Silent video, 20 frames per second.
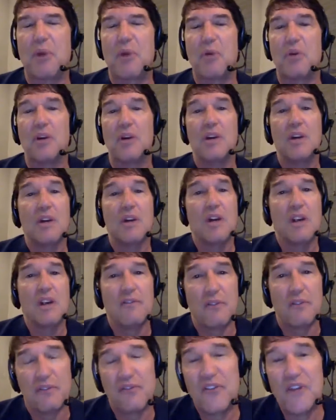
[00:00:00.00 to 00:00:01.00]
I just spoke
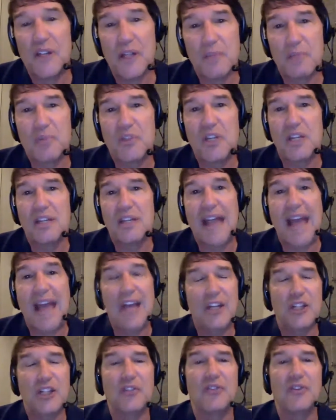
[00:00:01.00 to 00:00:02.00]
for
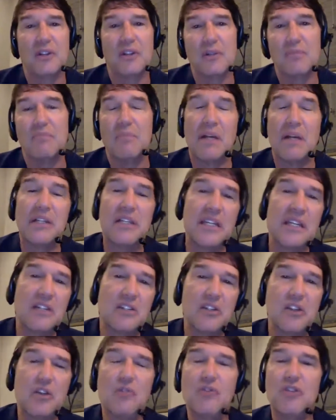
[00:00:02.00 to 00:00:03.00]
Phillips in Nashville
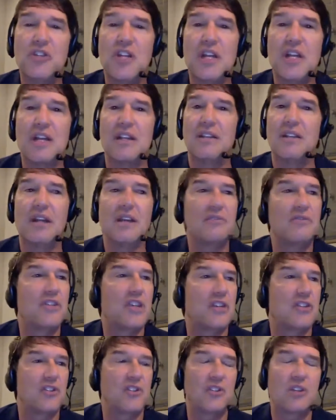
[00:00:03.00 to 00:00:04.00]
Monday and Tuesday,
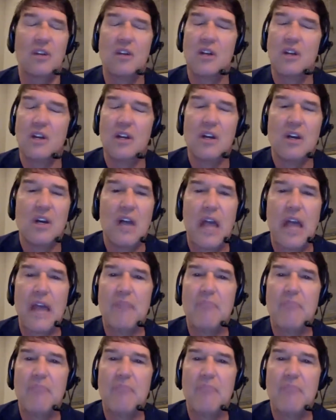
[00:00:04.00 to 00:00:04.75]
and uh, just